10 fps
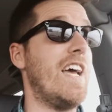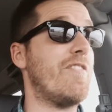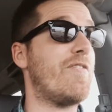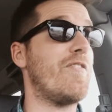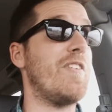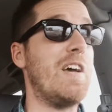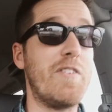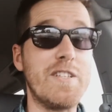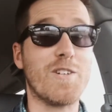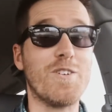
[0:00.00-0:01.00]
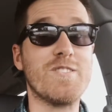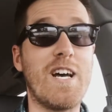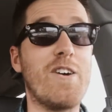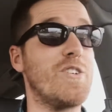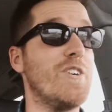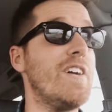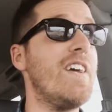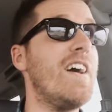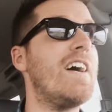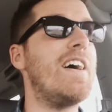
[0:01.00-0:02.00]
If it turns out good,